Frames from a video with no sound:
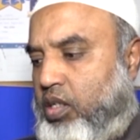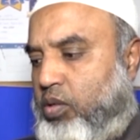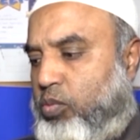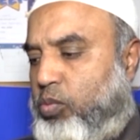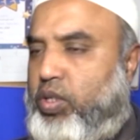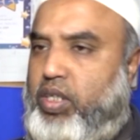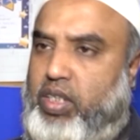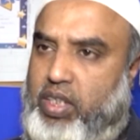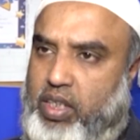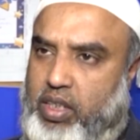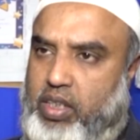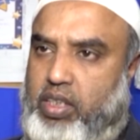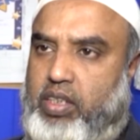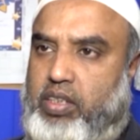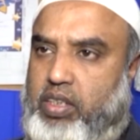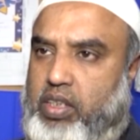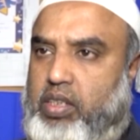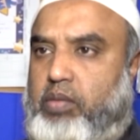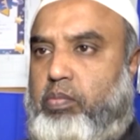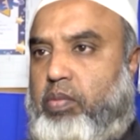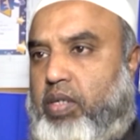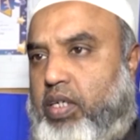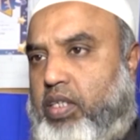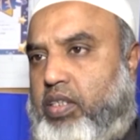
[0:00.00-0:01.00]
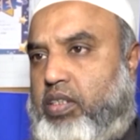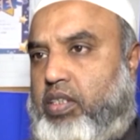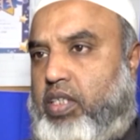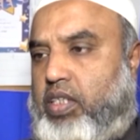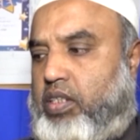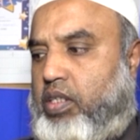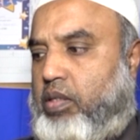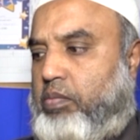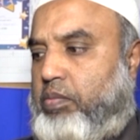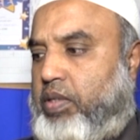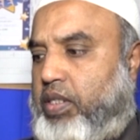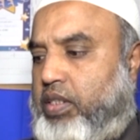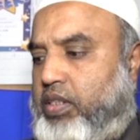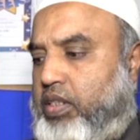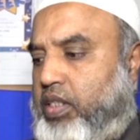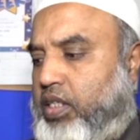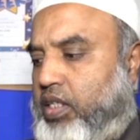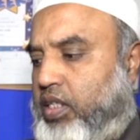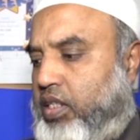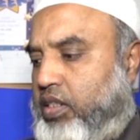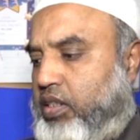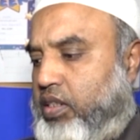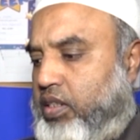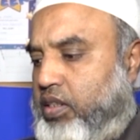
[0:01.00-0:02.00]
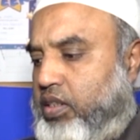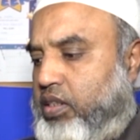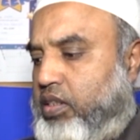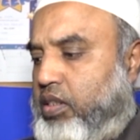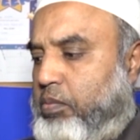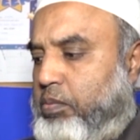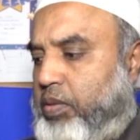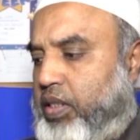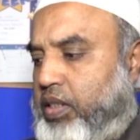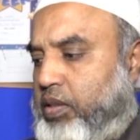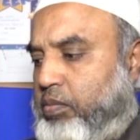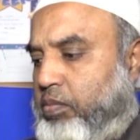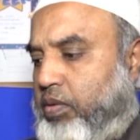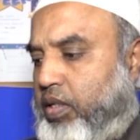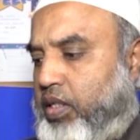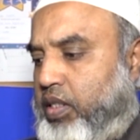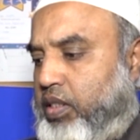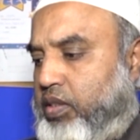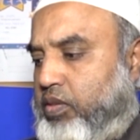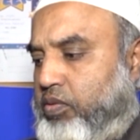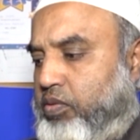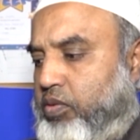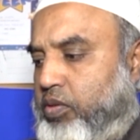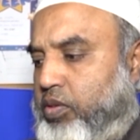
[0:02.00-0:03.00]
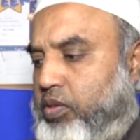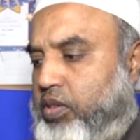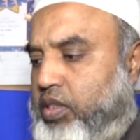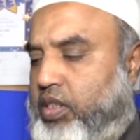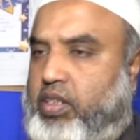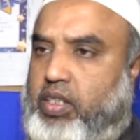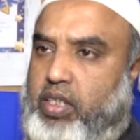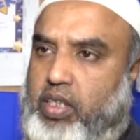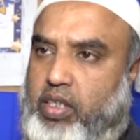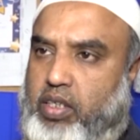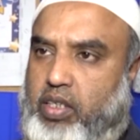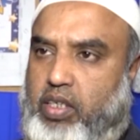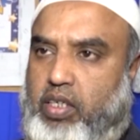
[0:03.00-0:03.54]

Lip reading: we needed this place. Actually, basically, this is the best place for the deen.